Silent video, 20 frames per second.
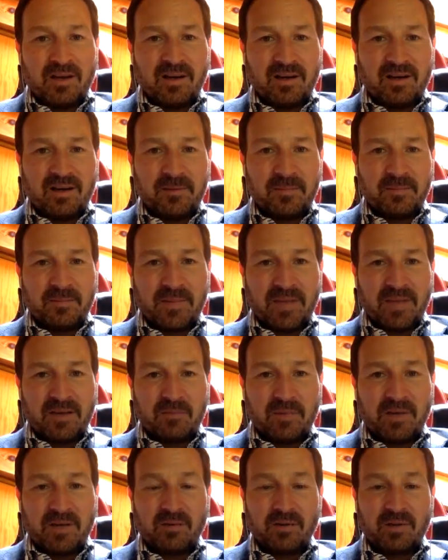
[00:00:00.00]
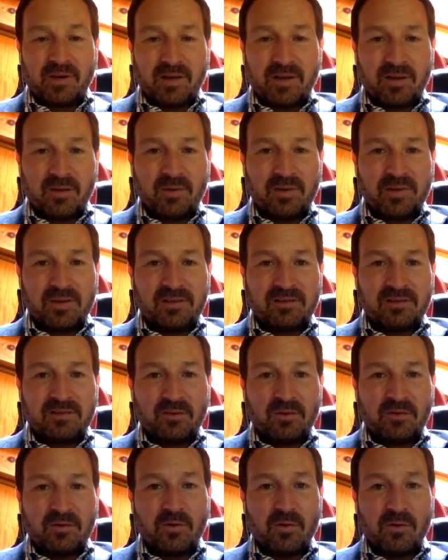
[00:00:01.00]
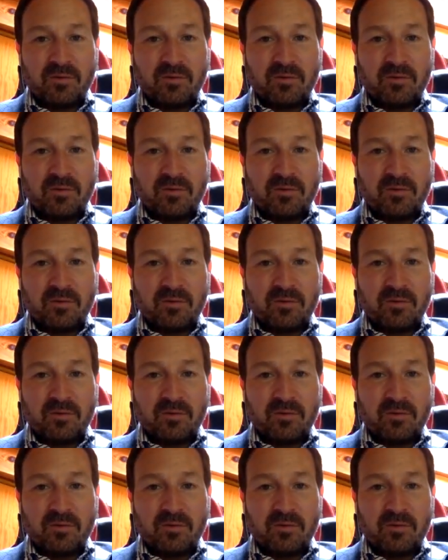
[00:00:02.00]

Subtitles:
by running the witness node.